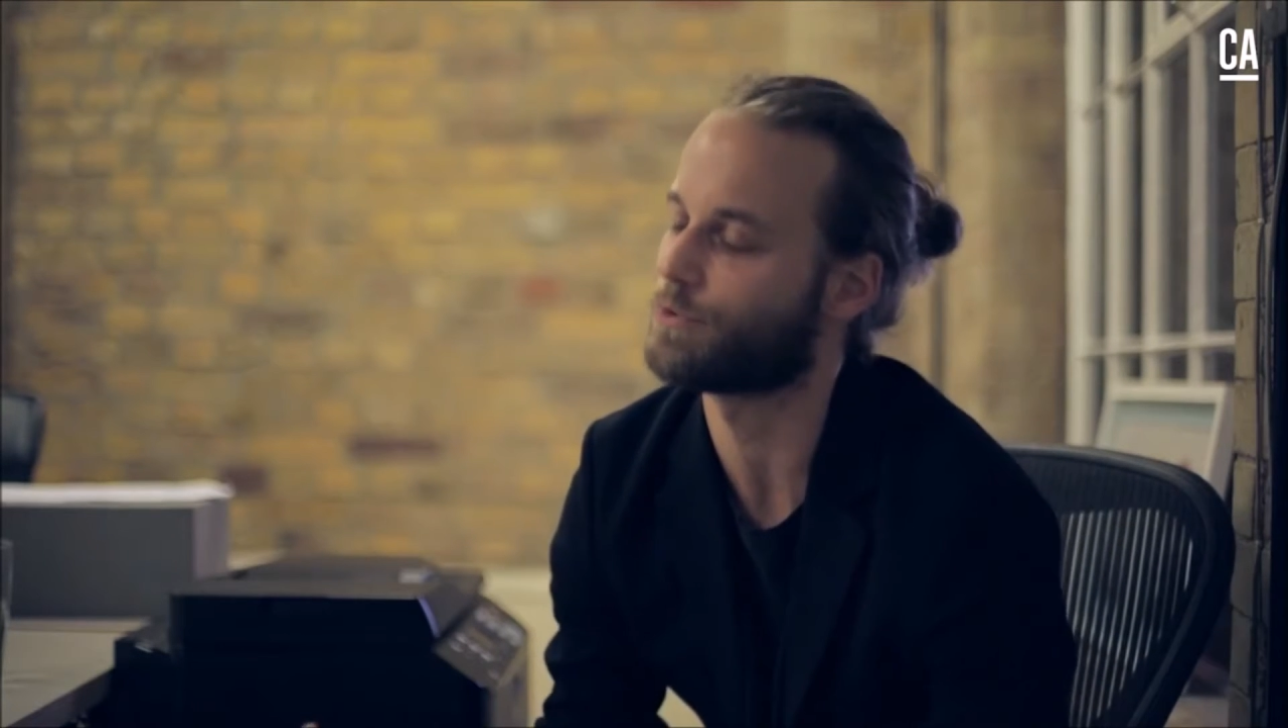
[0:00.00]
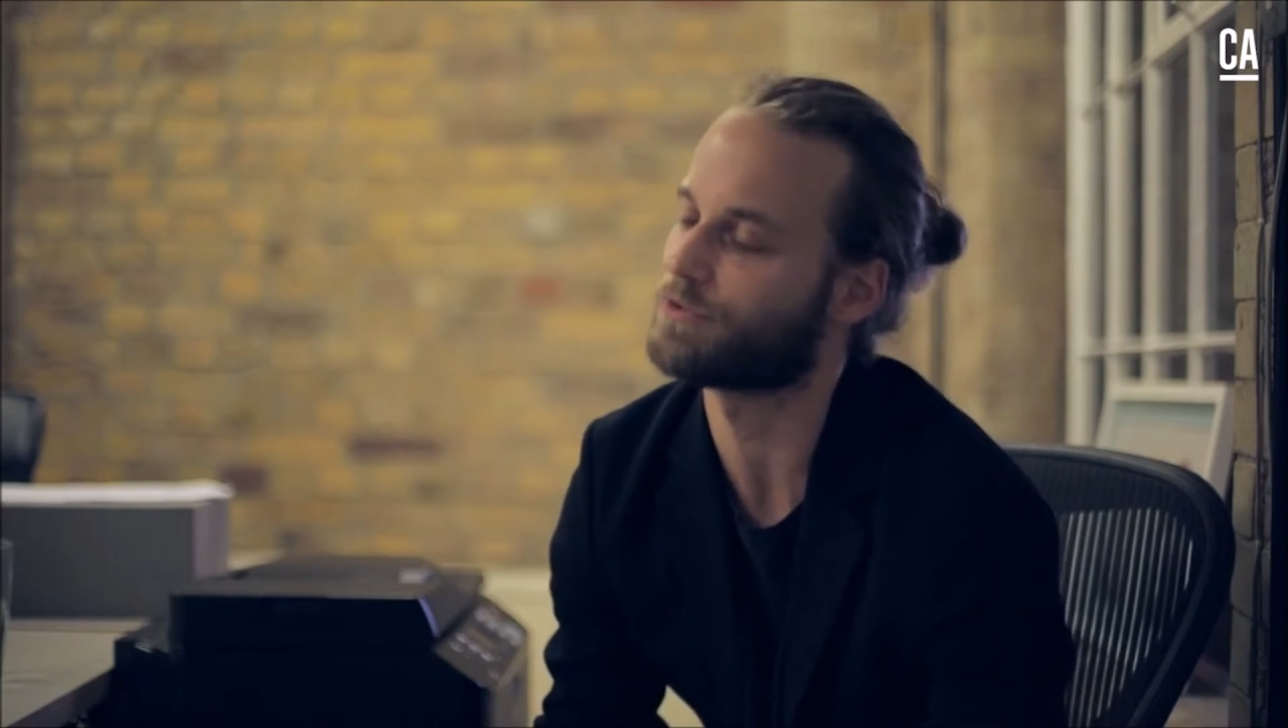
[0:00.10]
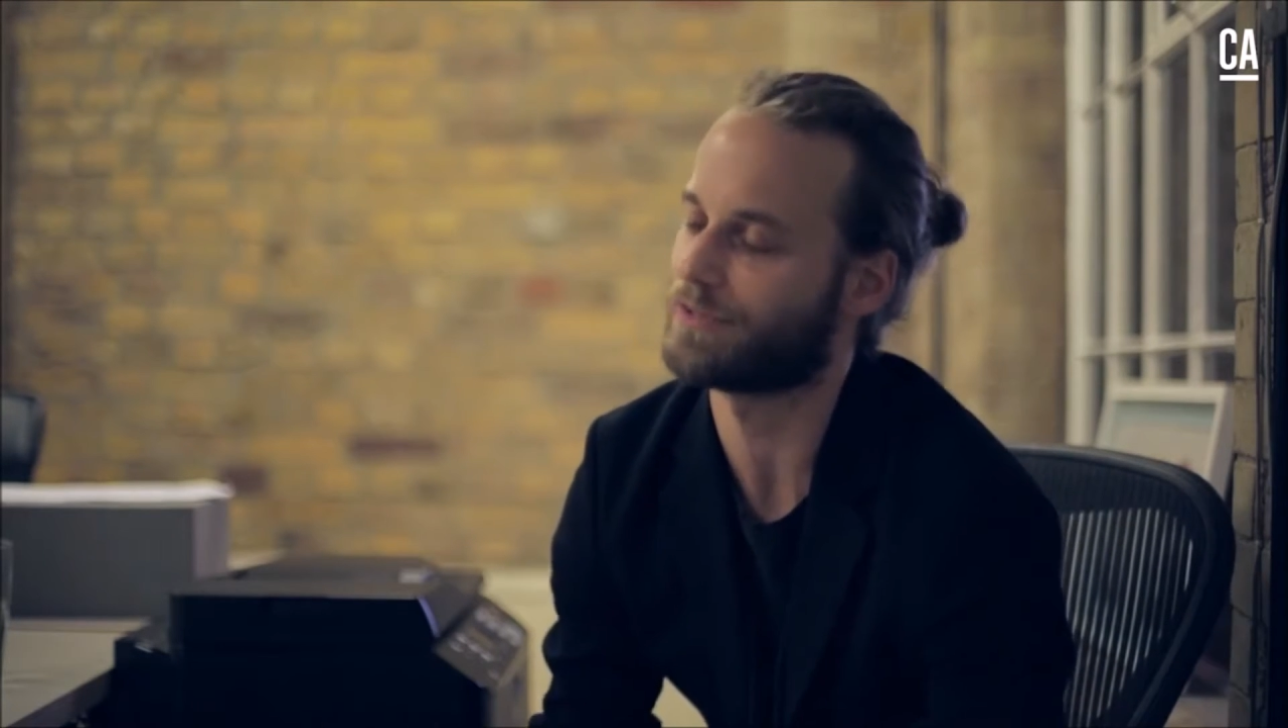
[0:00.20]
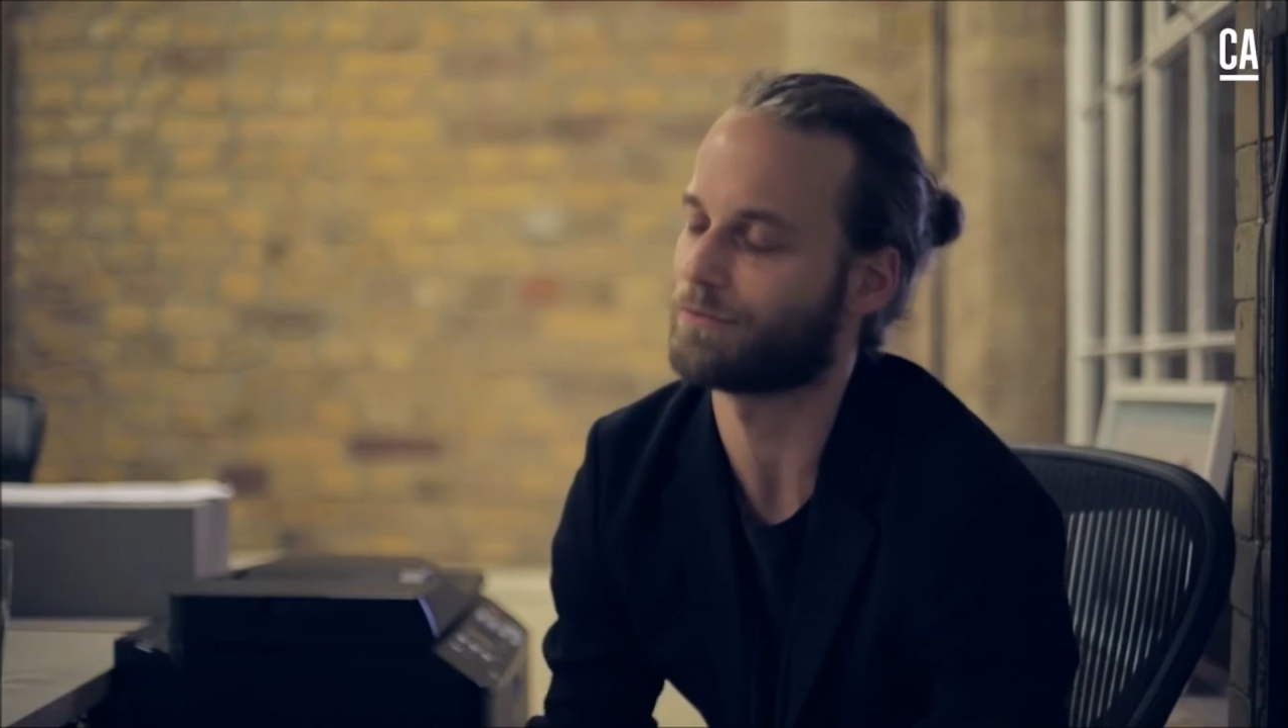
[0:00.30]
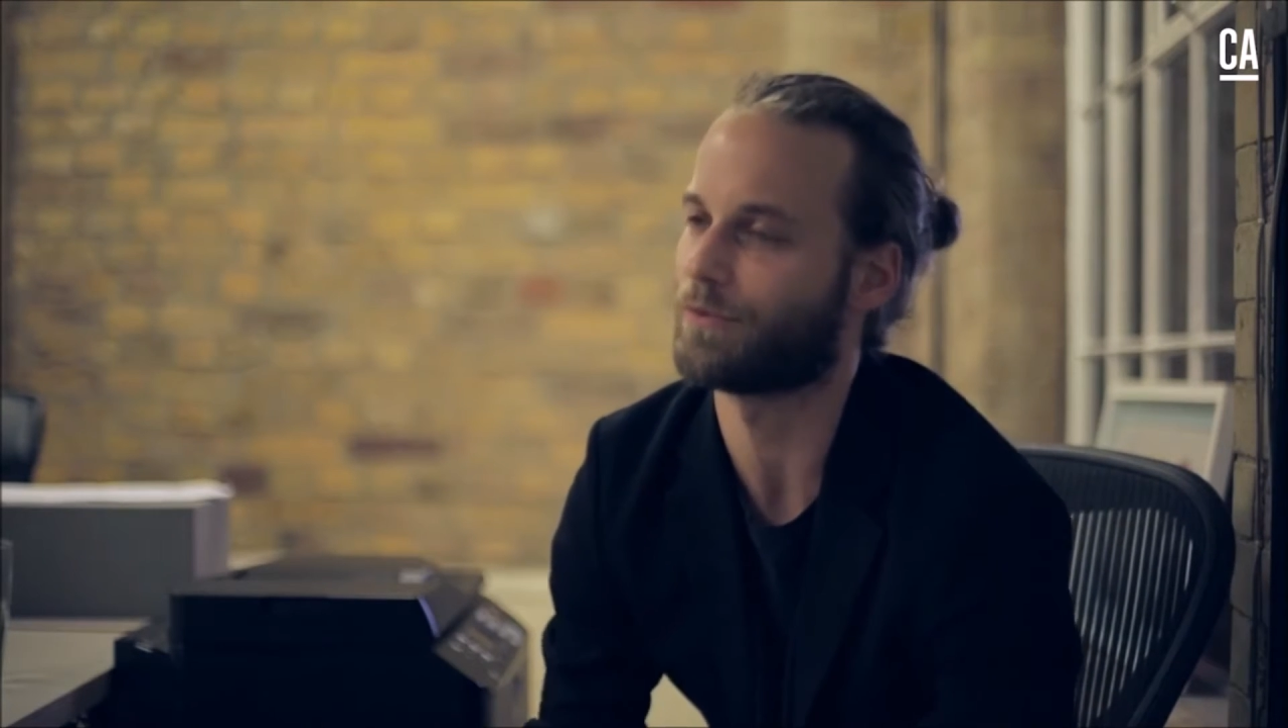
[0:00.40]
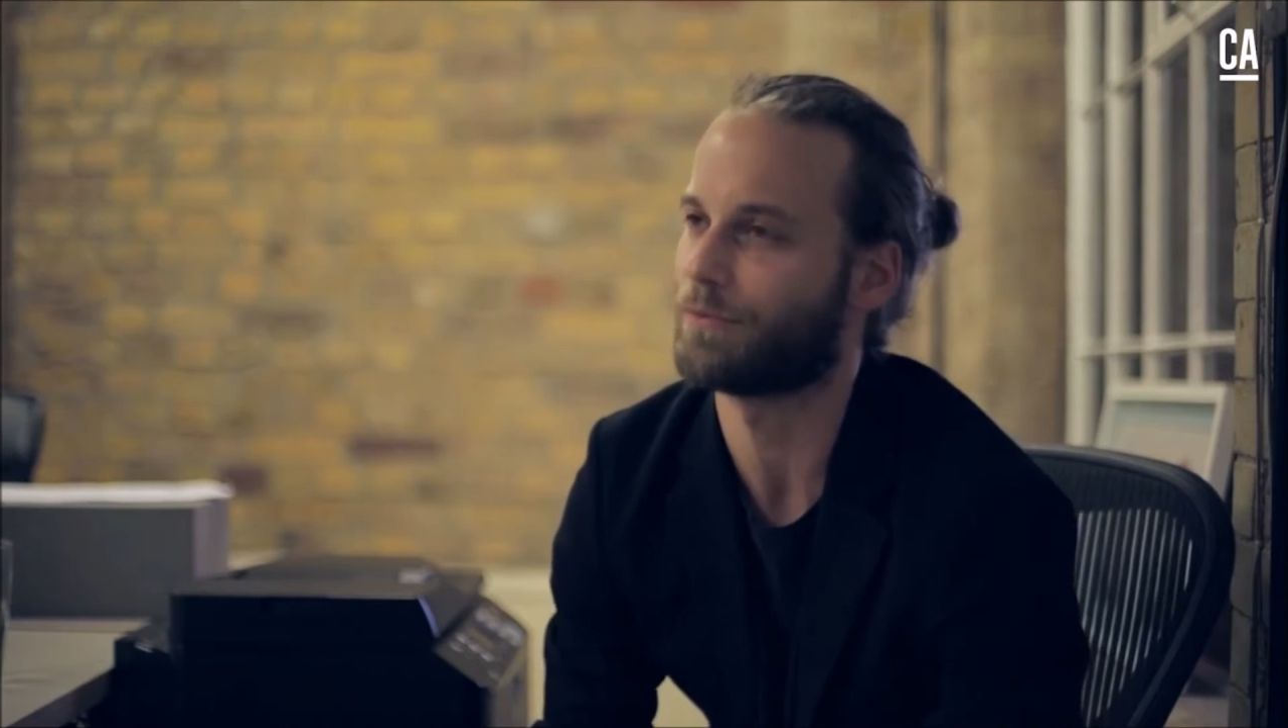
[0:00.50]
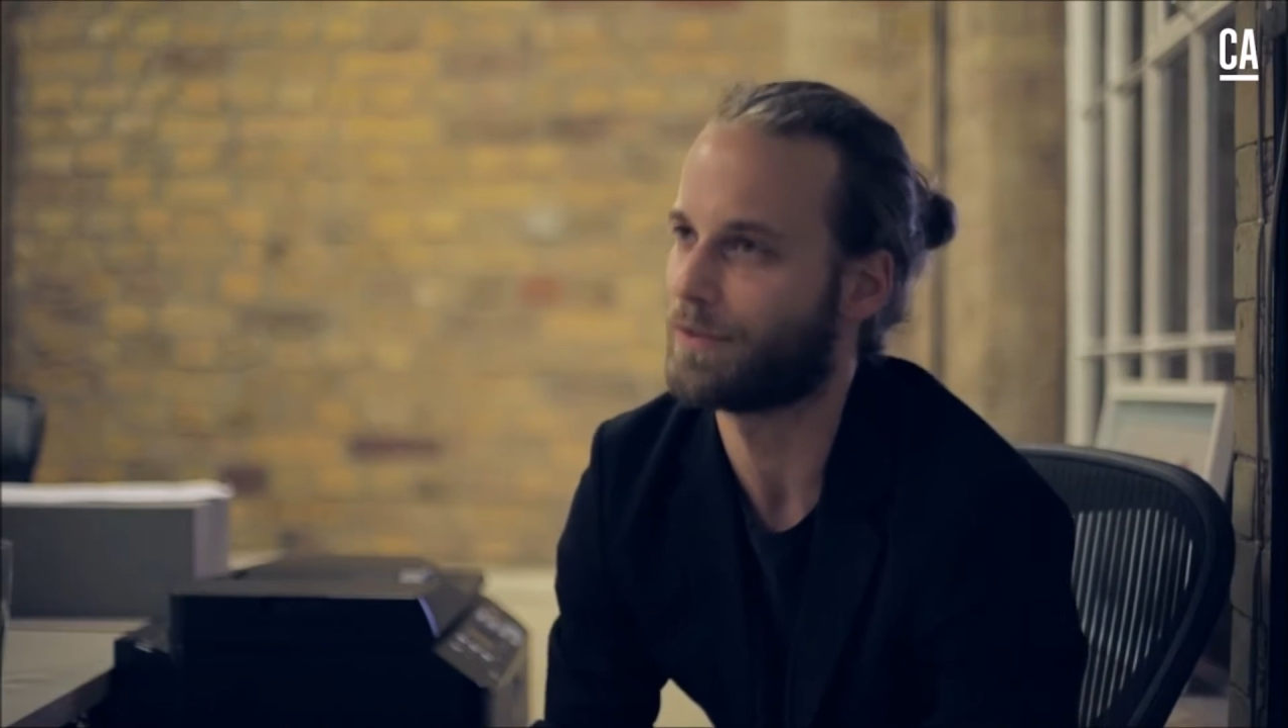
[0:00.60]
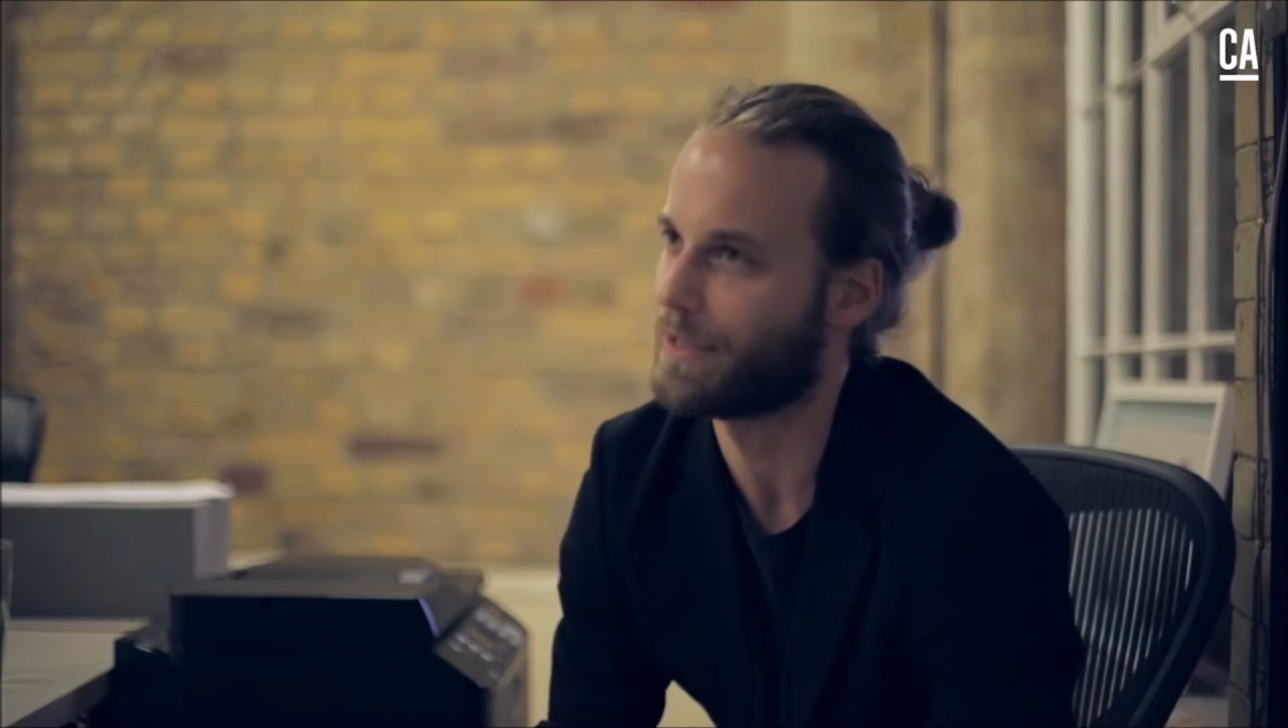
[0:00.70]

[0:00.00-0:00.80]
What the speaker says: brought in